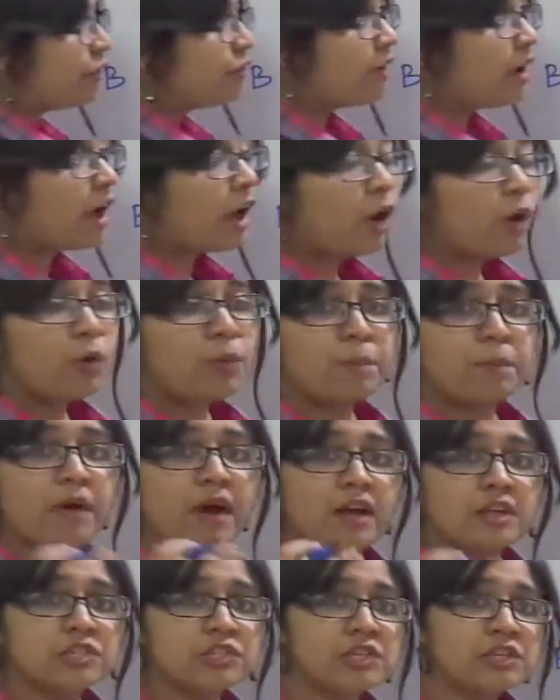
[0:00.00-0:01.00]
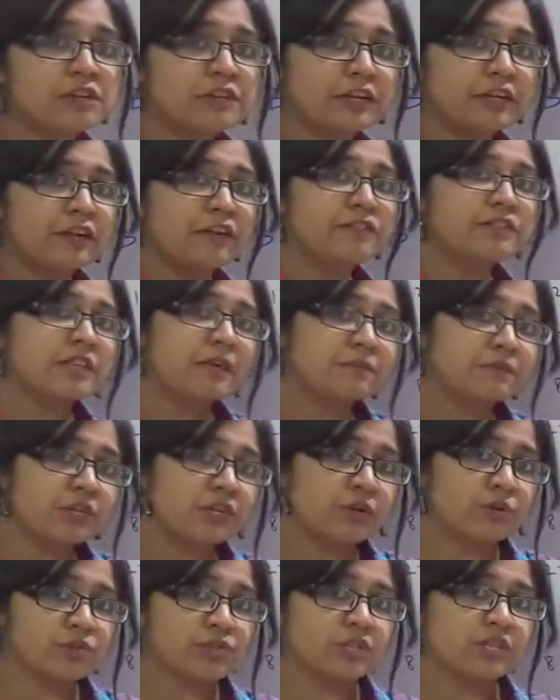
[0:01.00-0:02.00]
of how marginal rate of
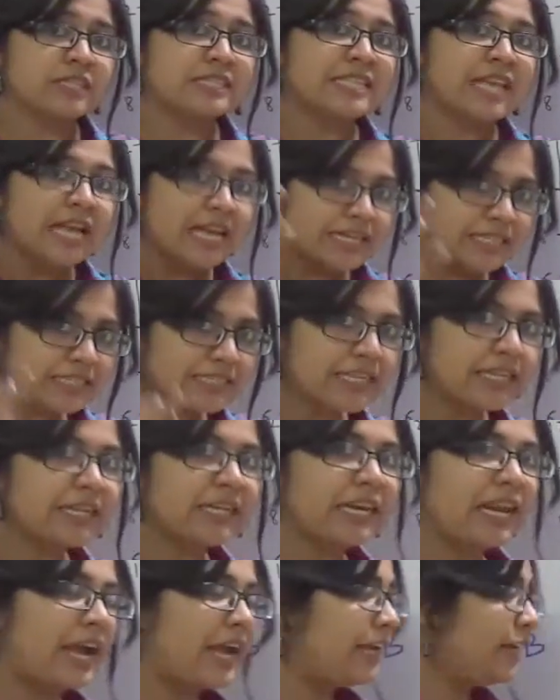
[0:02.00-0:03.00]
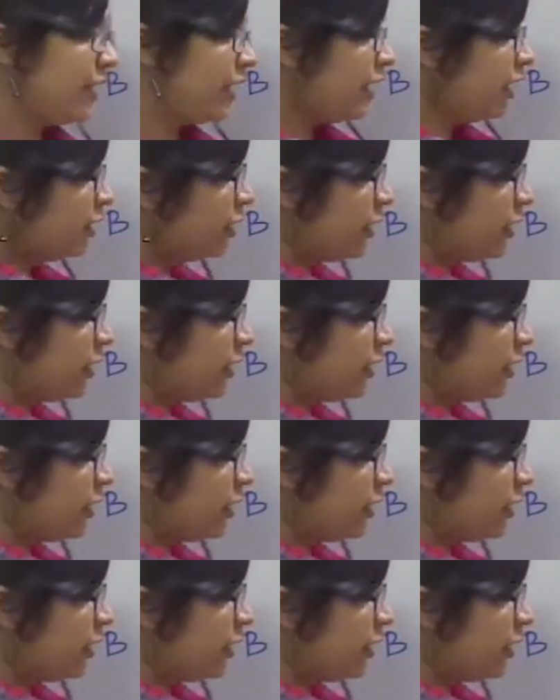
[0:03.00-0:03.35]
substitution is declining